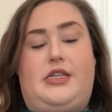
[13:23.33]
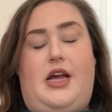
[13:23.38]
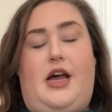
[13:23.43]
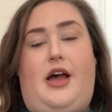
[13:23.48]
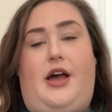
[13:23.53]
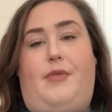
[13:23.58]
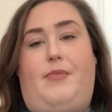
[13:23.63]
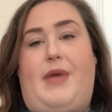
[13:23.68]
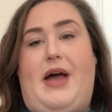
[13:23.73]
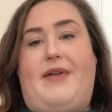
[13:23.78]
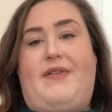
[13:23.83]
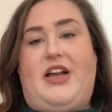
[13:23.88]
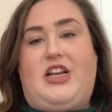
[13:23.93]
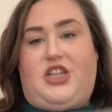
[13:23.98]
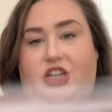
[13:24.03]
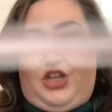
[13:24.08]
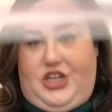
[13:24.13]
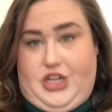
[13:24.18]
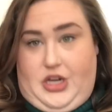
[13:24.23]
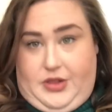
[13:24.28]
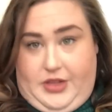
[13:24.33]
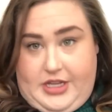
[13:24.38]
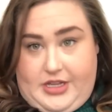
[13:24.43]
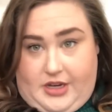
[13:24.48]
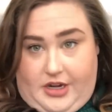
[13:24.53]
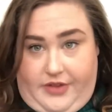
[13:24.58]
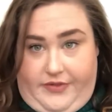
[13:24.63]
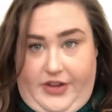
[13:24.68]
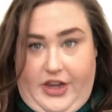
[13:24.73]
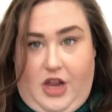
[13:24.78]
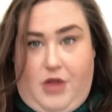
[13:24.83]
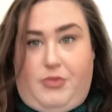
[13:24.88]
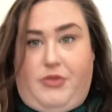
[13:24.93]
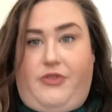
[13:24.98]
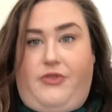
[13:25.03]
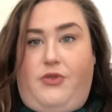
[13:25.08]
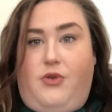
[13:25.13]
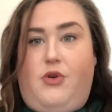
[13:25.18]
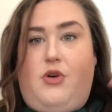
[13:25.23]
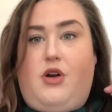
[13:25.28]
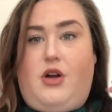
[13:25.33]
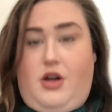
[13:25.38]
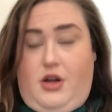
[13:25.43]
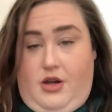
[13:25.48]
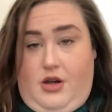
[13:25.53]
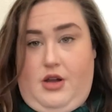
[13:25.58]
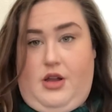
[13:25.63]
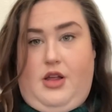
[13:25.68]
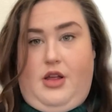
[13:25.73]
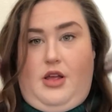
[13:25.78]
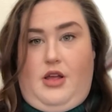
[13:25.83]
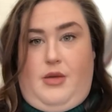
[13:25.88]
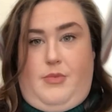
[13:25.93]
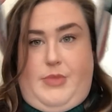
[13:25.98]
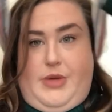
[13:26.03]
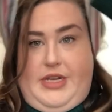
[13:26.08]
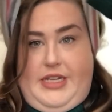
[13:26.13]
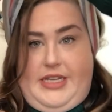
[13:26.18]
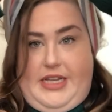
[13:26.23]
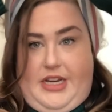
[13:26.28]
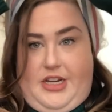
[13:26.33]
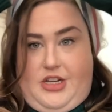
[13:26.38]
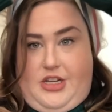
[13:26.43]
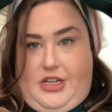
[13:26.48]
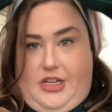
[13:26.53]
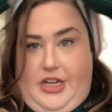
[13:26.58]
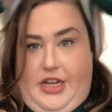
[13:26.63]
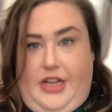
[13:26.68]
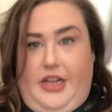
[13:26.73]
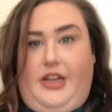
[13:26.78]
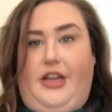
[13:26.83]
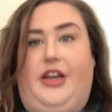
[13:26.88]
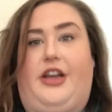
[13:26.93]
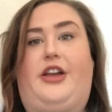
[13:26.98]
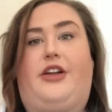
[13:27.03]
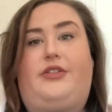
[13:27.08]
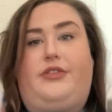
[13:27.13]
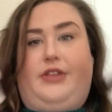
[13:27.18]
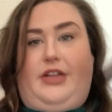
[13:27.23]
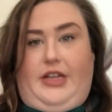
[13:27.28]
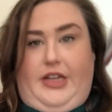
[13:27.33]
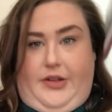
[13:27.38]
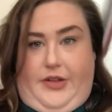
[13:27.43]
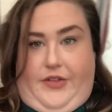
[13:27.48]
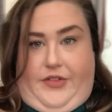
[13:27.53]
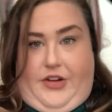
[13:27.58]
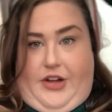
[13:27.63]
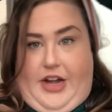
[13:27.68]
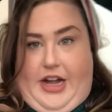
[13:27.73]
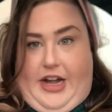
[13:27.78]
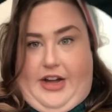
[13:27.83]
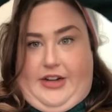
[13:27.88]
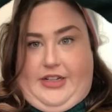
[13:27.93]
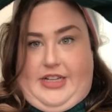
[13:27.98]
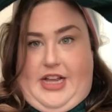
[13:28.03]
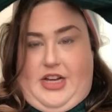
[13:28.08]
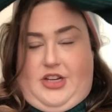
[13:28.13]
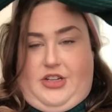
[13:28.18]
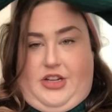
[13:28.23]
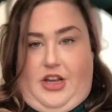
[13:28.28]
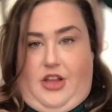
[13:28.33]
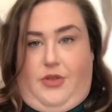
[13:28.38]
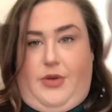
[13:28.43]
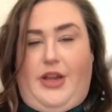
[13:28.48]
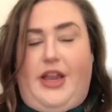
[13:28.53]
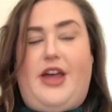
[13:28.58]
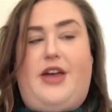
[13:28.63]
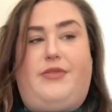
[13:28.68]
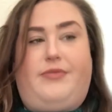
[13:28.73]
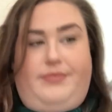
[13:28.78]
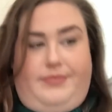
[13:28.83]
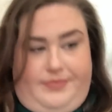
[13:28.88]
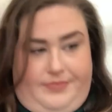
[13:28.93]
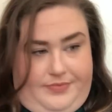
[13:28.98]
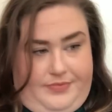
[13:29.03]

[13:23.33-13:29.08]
I've actually shown this on a video before, but essentially, you know, if your hair is actually all the way down.